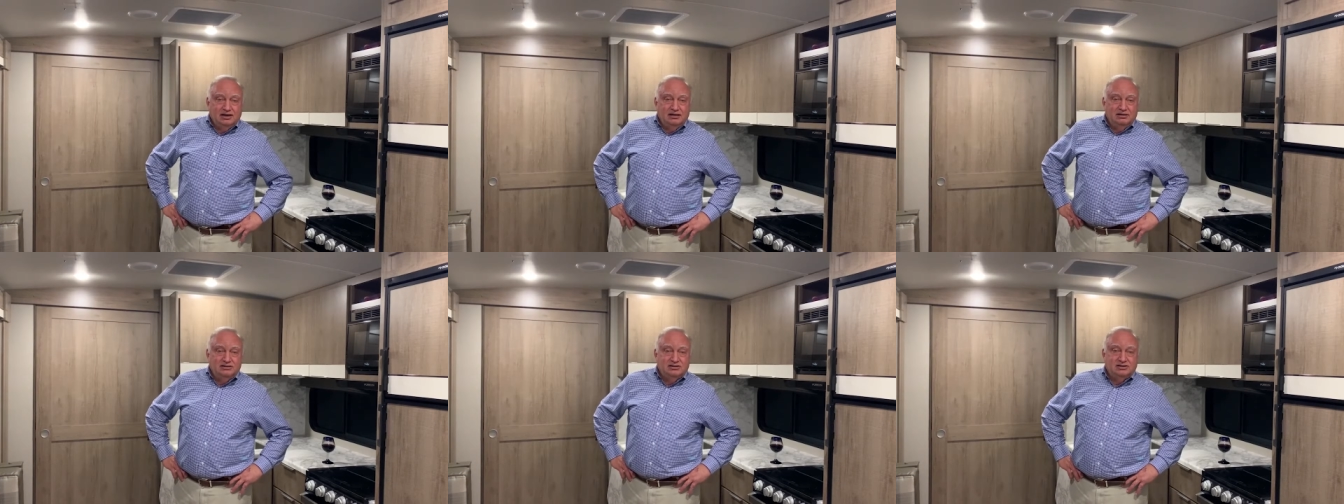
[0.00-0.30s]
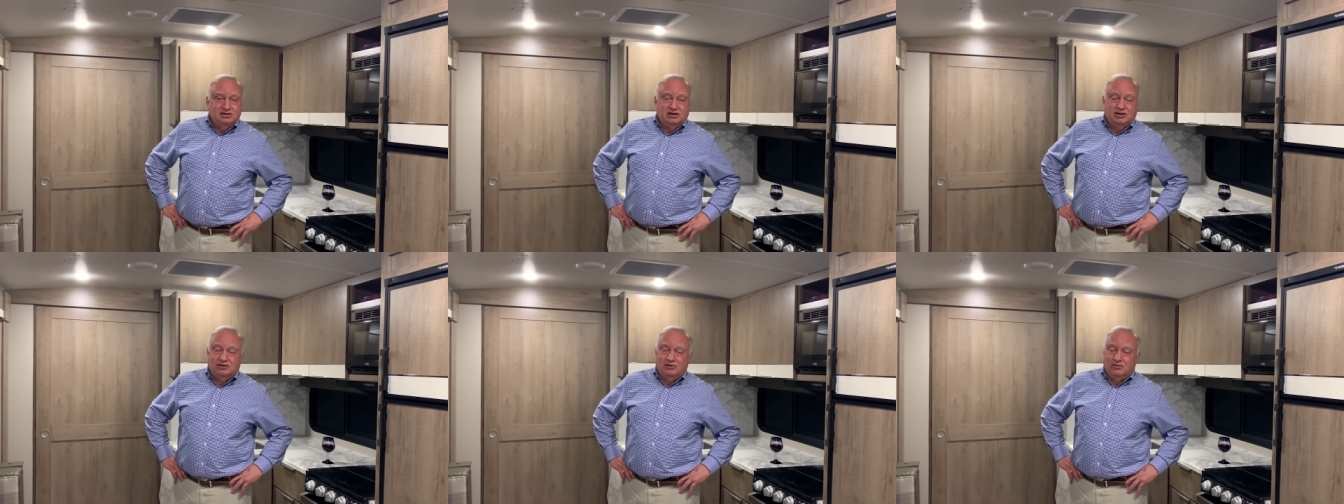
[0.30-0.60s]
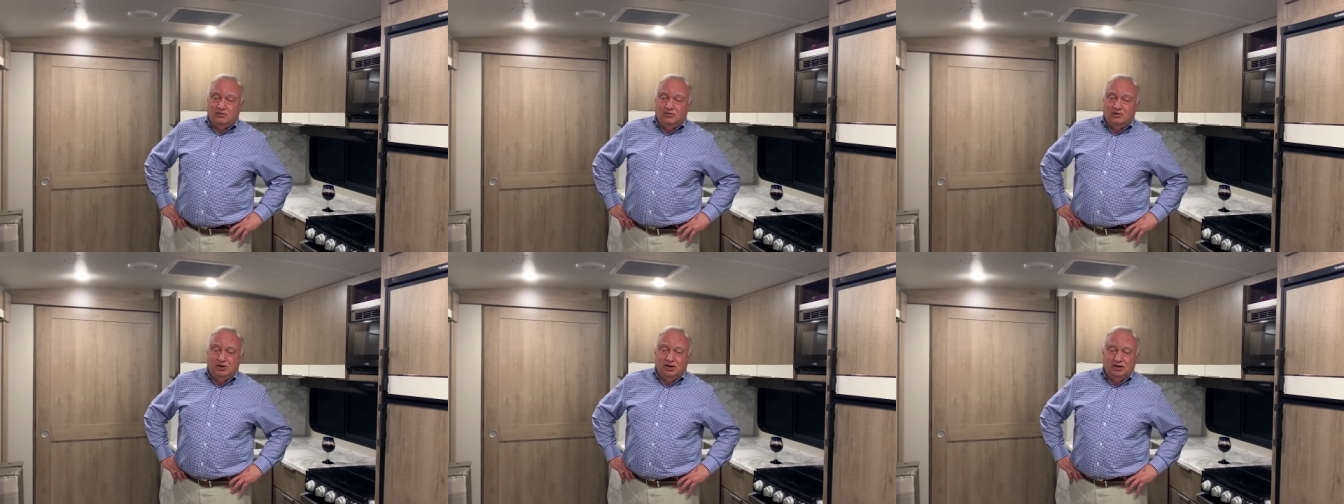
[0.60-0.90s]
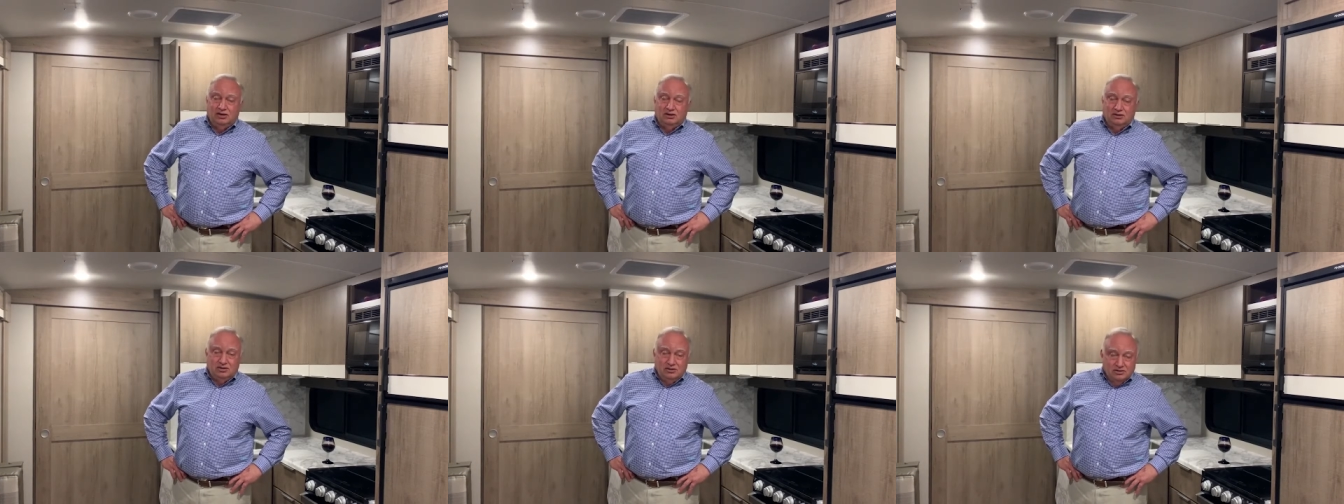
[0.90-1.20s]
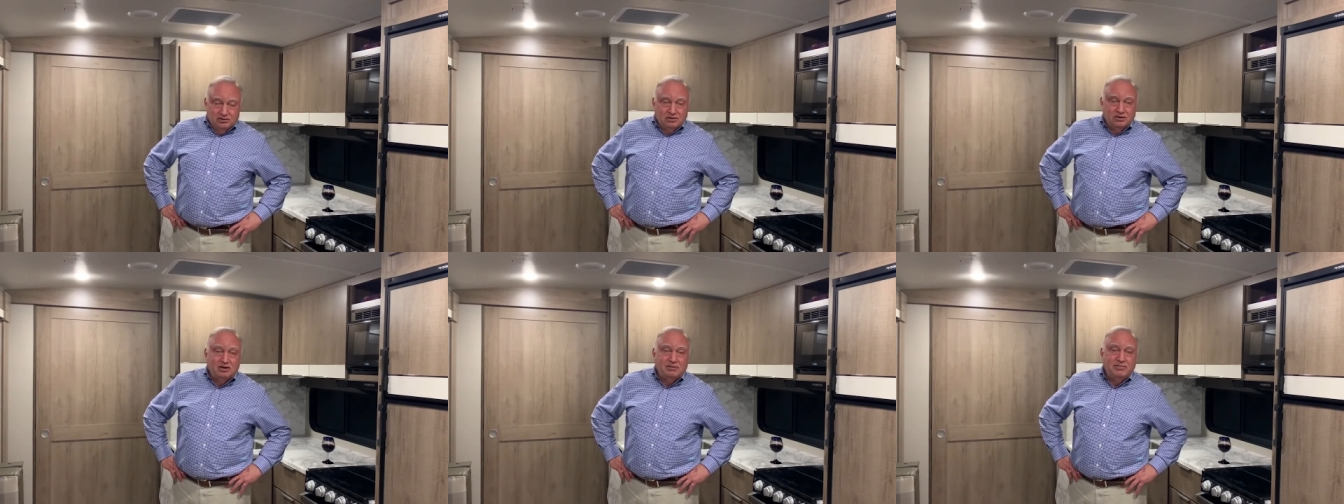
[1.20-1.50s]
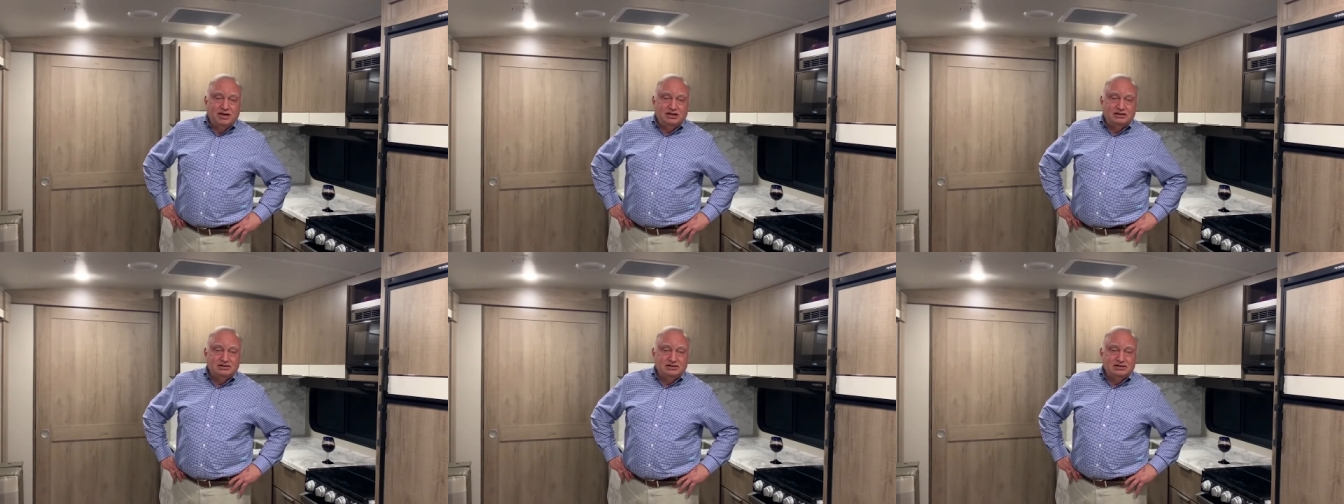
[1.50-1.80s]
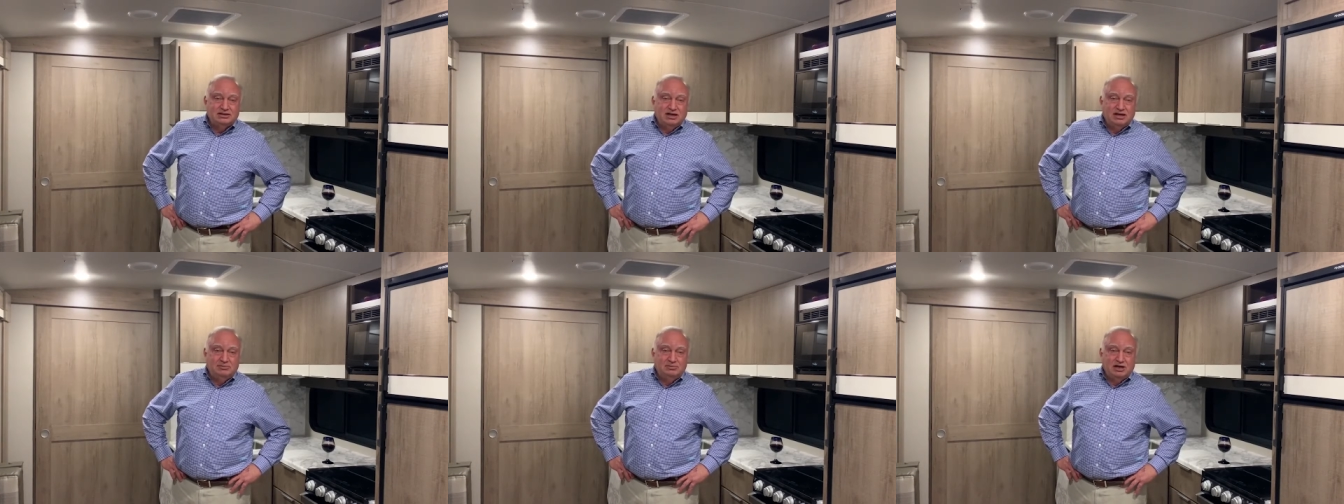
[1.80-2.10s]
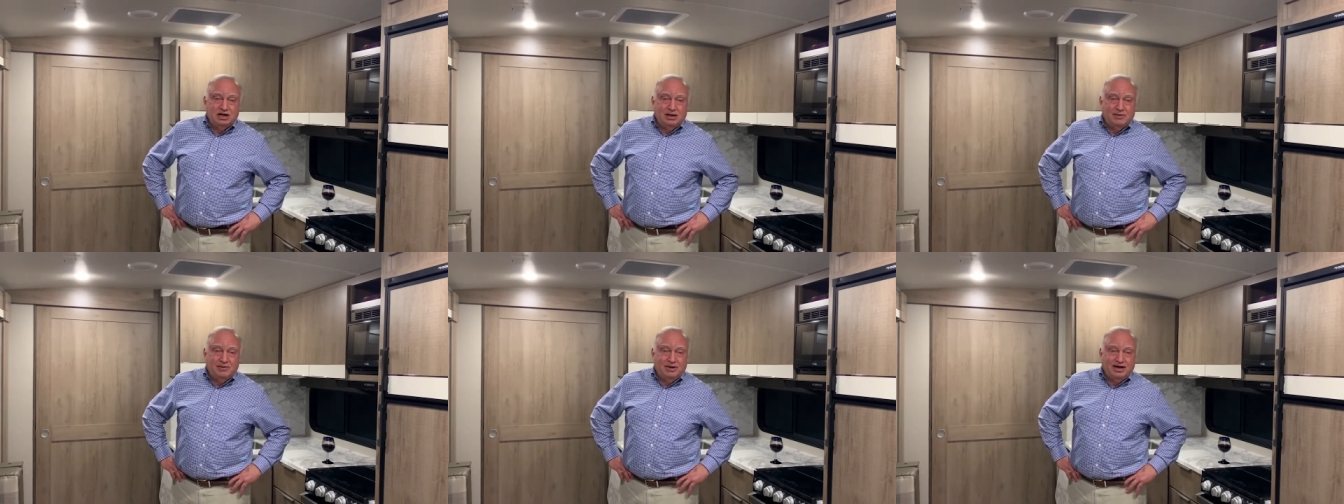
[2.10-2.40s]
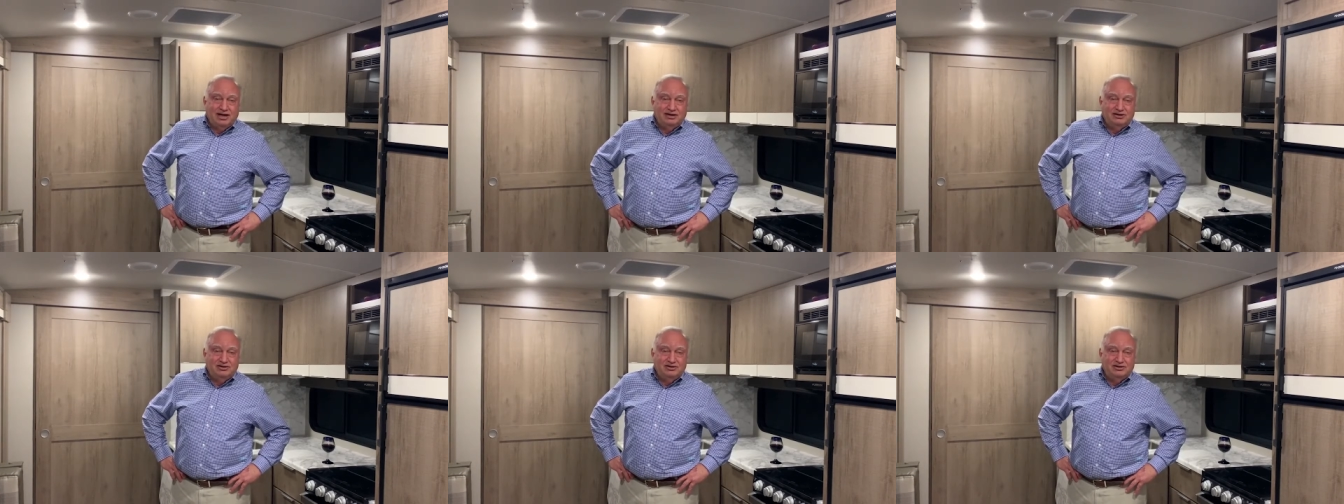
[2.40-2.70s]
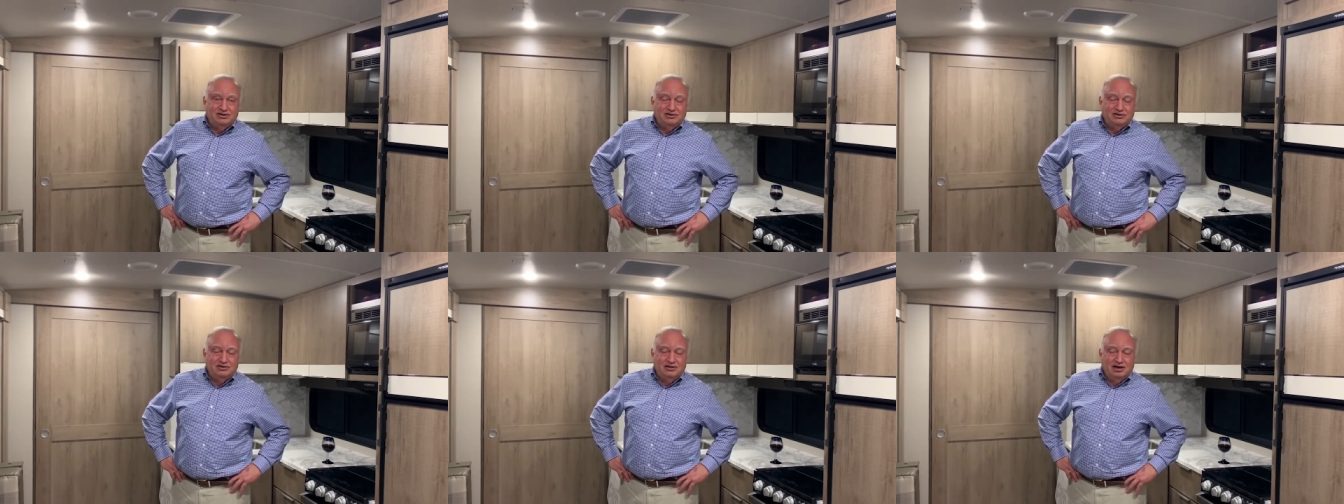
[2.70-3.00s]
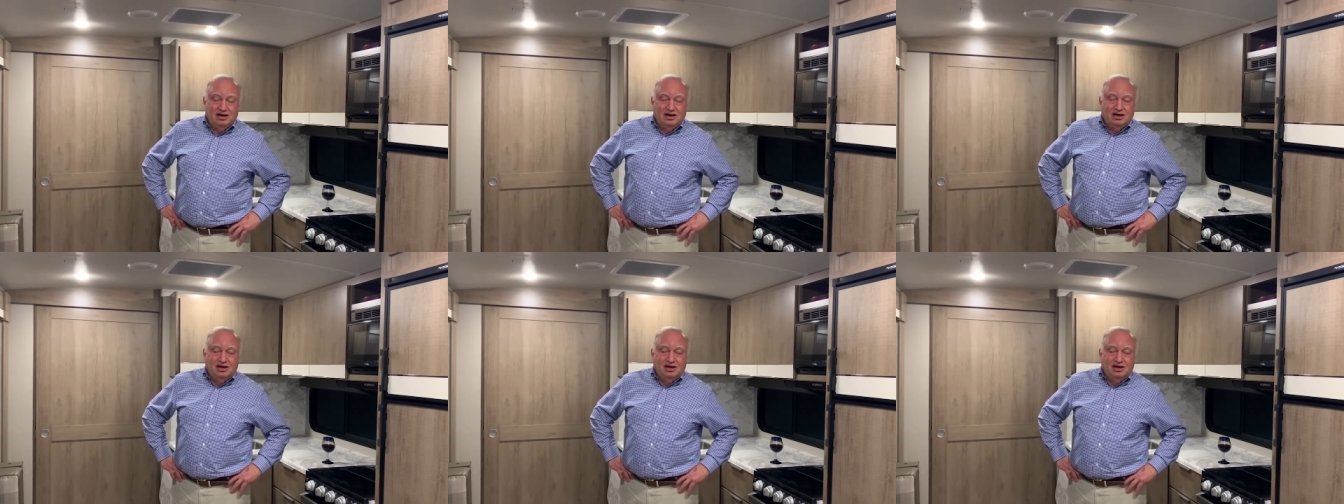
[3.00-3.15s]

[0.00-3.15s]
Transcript: so you'll know about the same time I do.